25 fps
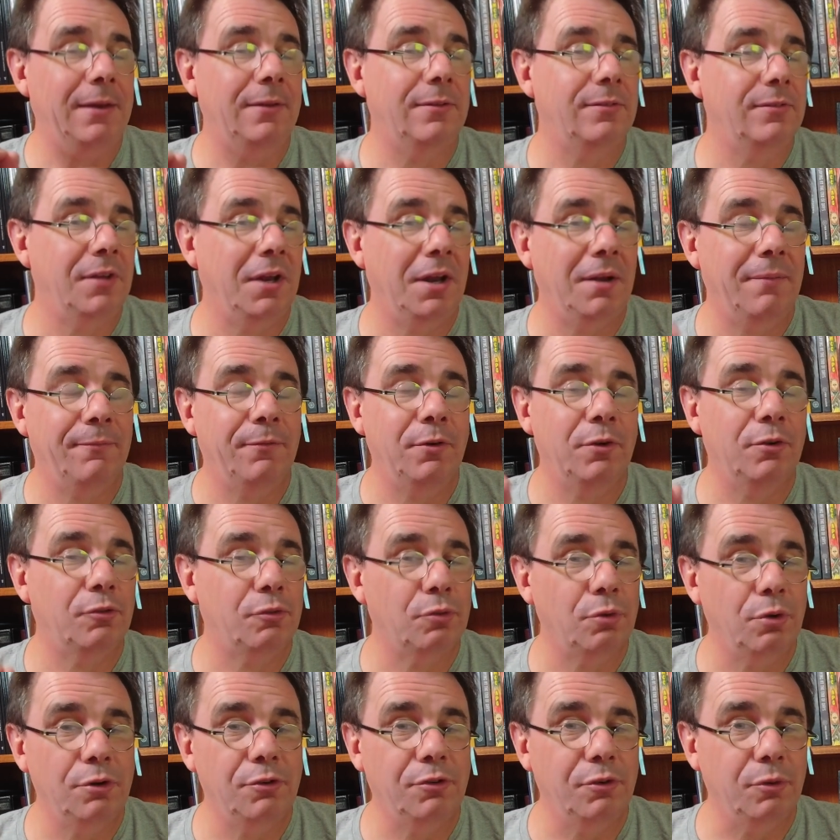is set up for
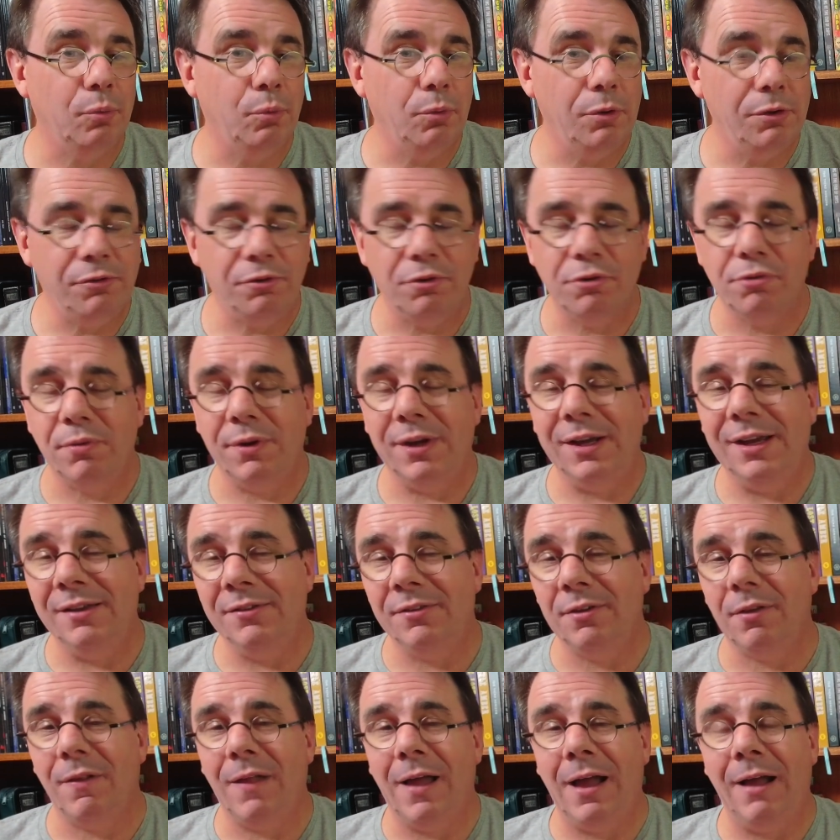swords and wizardry
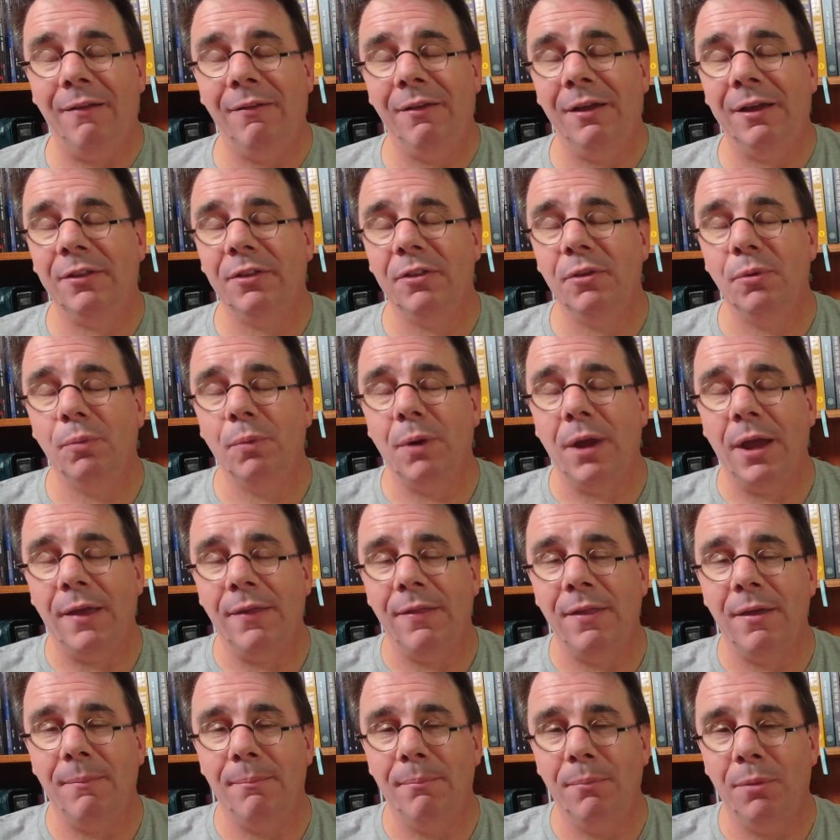is a lot like the way
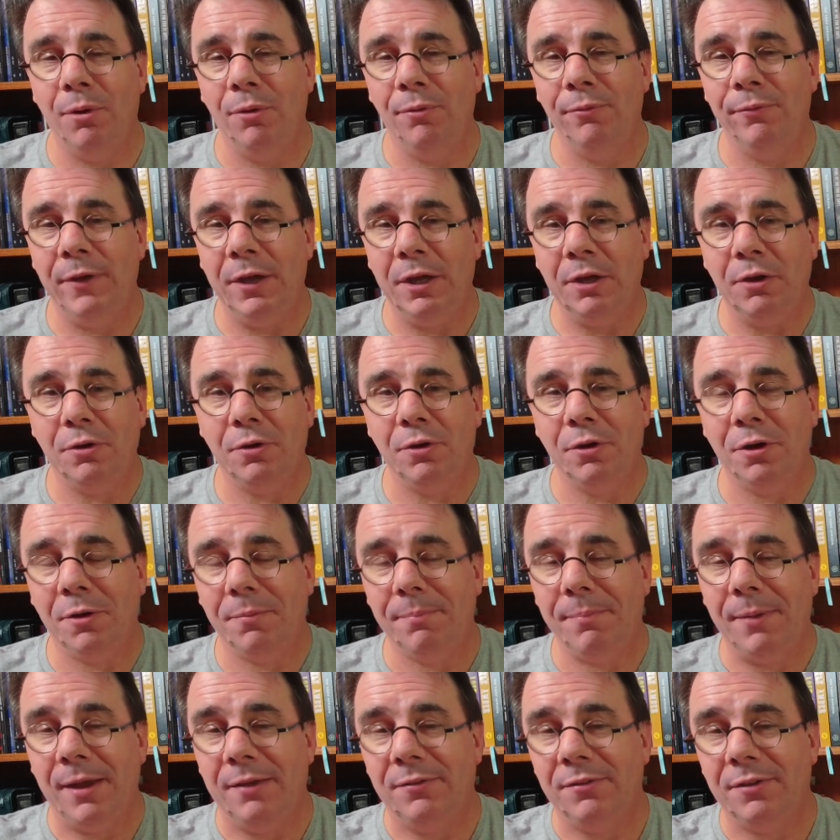that Moldvay
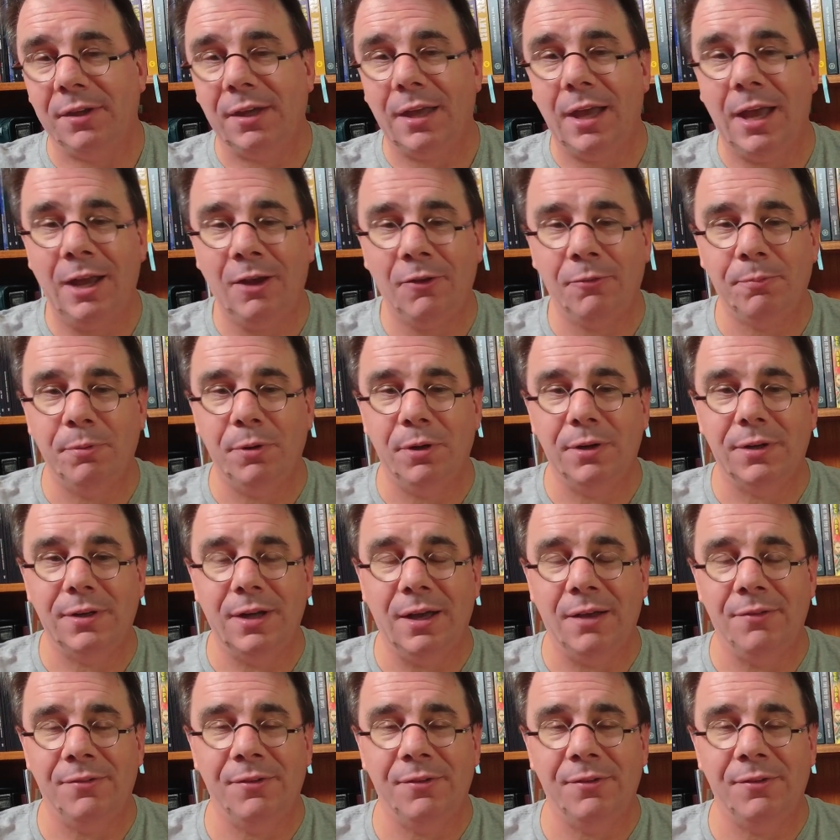Cook Basic Expert does